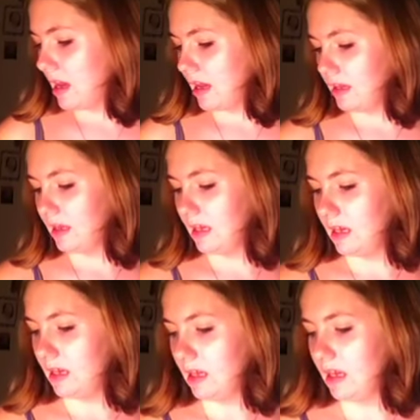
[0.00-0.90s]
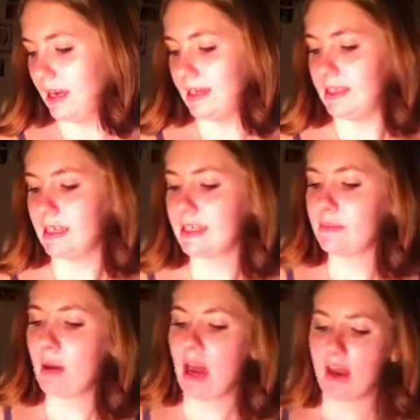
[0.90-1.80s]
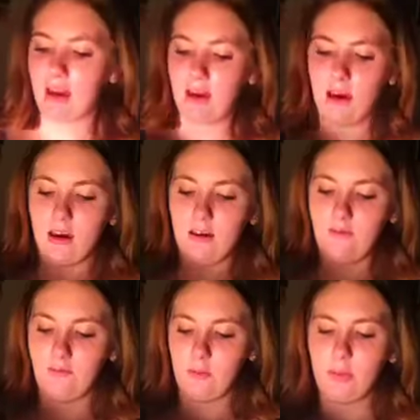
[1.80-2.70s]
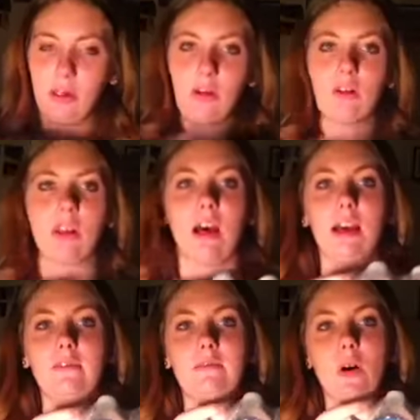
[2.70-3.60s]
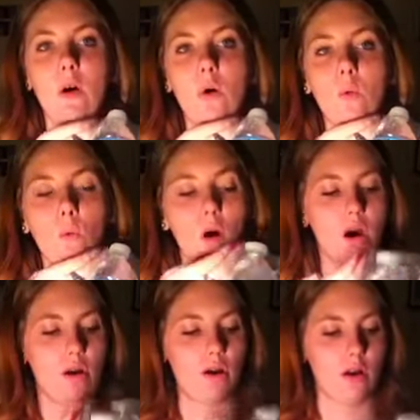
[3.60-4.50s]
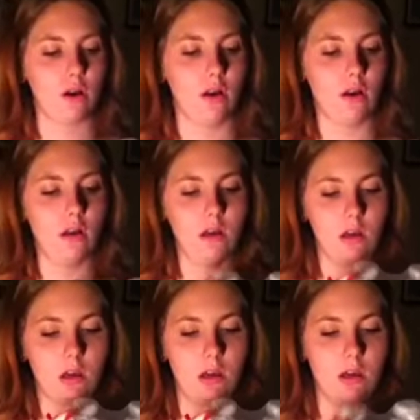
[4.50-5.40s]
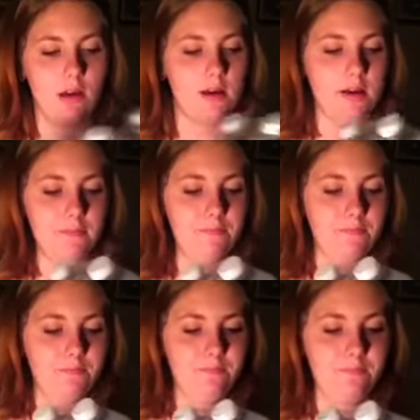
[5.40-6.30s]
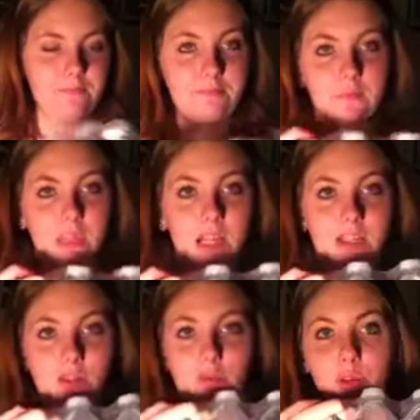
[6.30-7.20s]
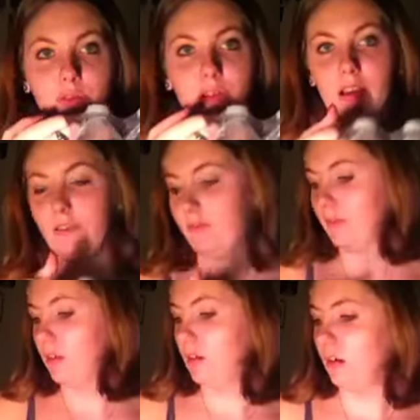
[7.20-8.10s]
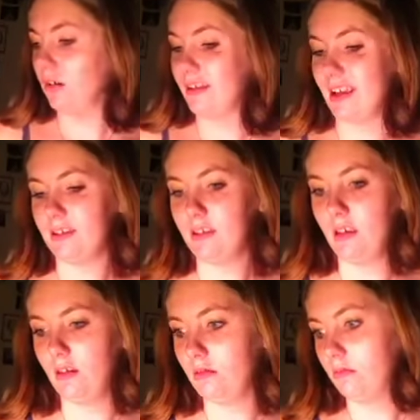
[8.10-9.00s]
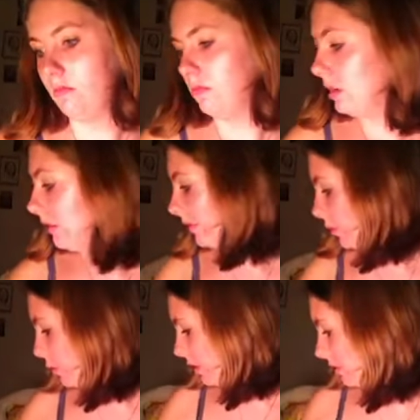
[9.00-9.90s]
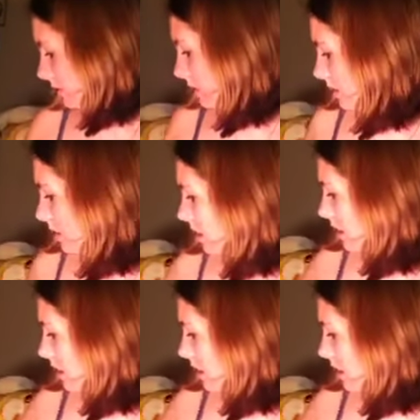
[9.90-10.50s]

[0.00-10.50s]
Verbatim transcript: and then a six pack of Pure Life water, um, Nestle Pure Life, or Nestle, however you pronounce it.